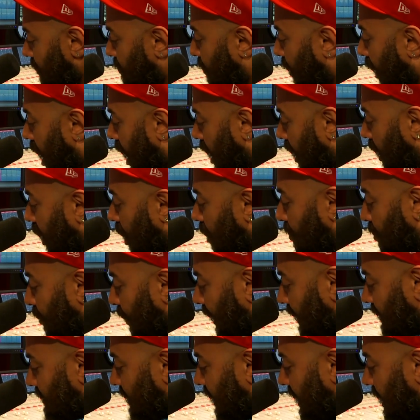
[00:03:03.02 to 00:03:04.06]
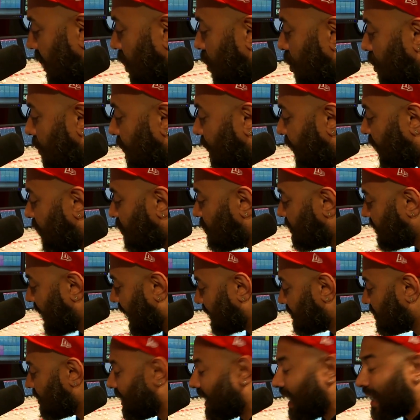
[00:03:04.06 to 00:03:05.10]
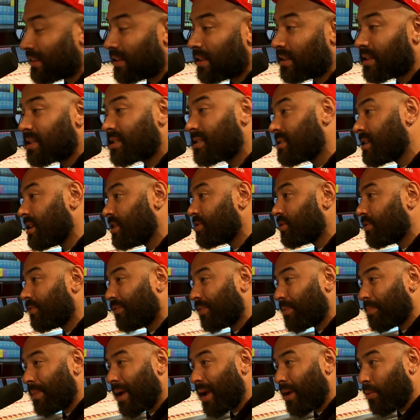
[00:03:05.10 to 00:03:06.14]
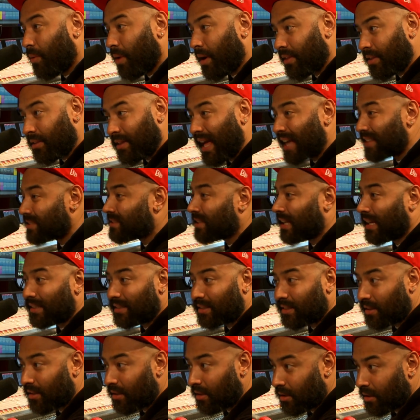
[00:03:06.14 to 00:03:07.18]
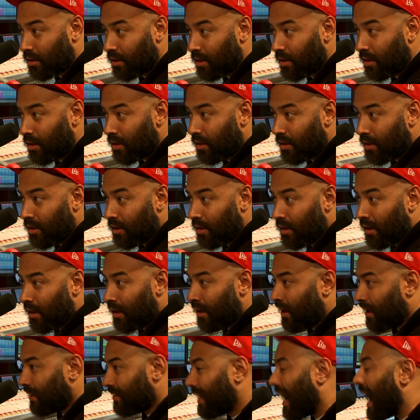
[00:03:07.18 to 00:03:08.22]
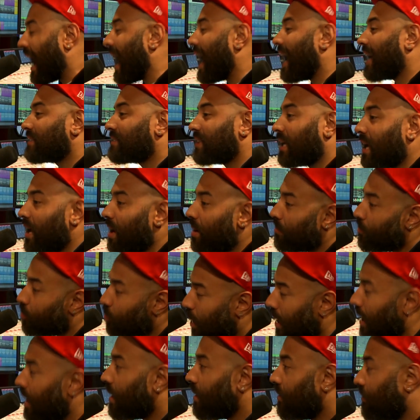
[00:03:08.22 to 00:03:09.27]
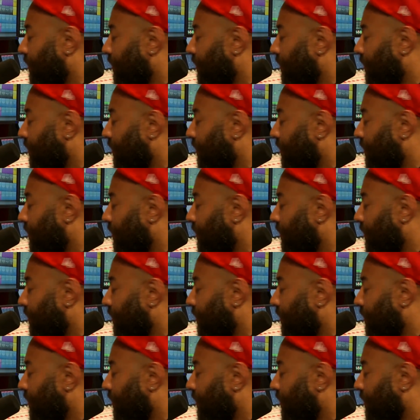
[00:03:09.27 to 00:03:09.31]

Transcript: Barlow, Brick City, Hooterville section got the decision for Mayweather. That's like the... The odds of him winning